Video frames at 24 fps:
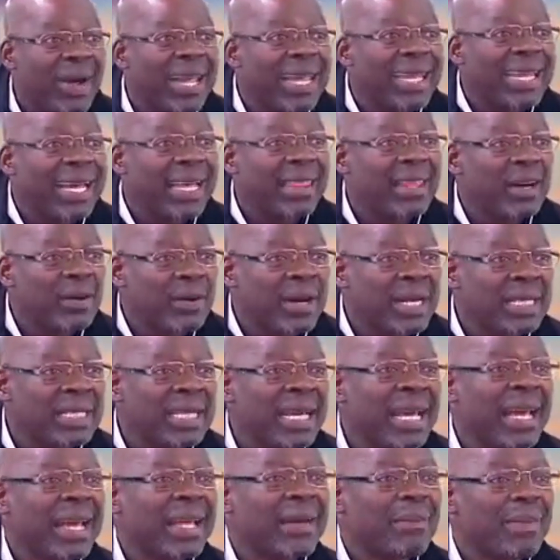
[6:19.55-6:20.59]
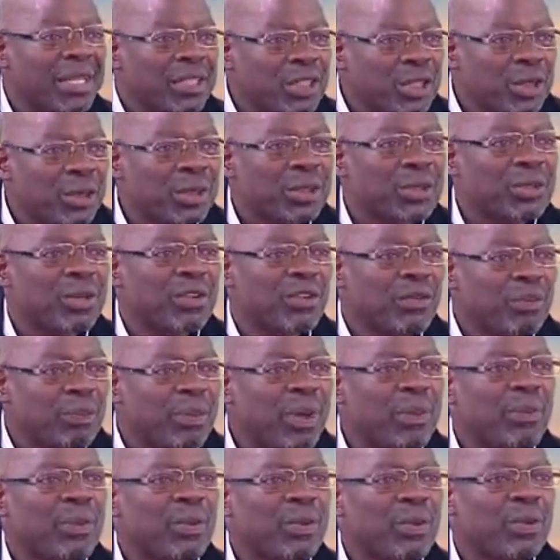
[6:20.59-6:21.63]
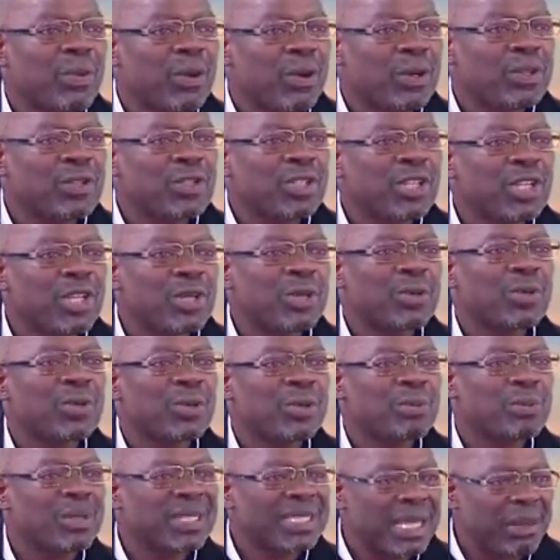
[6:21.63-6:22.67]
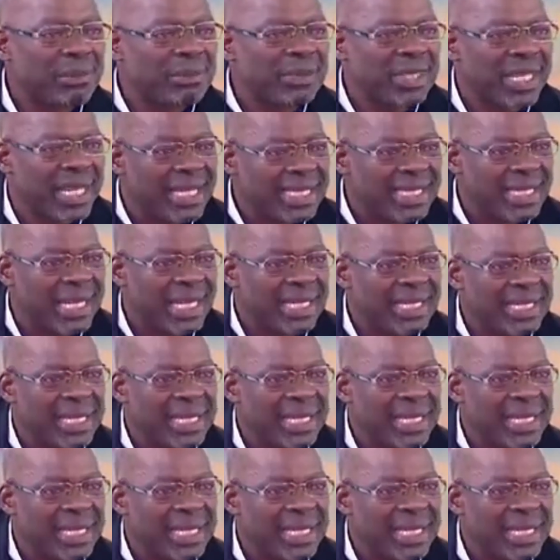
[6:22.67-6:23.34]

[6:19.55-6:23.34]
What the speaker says: In other words, a majority of people will continue to be subjected